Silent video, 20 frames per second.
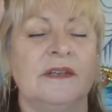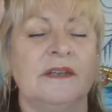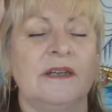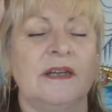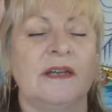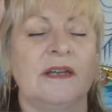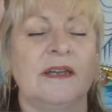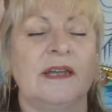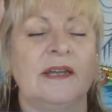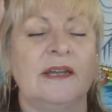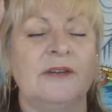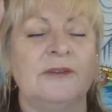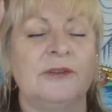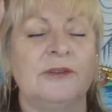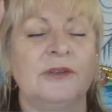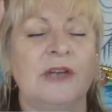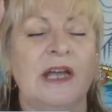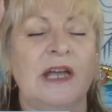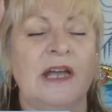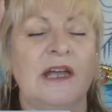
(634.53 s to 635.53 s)
Allow
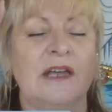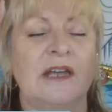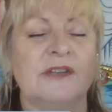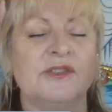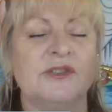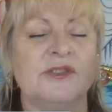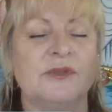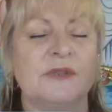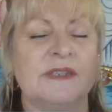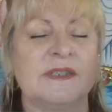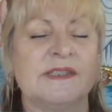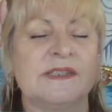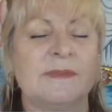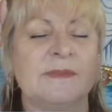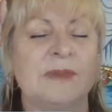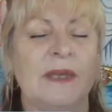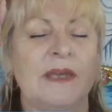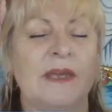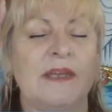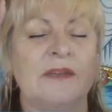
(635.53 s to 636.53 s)
your heart to
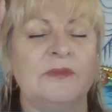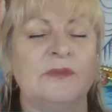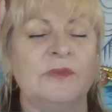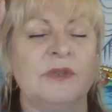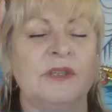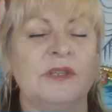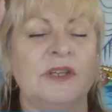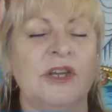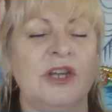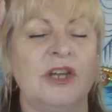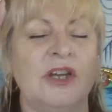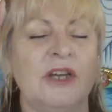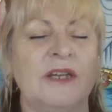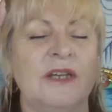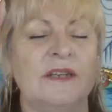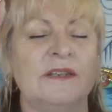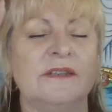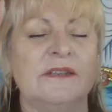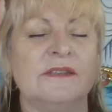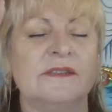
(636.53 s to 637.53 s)
expand with
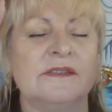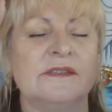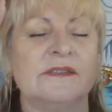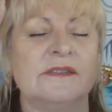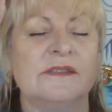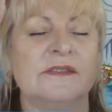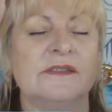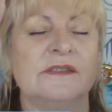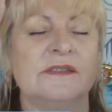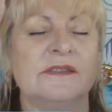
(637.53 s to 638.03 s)
light.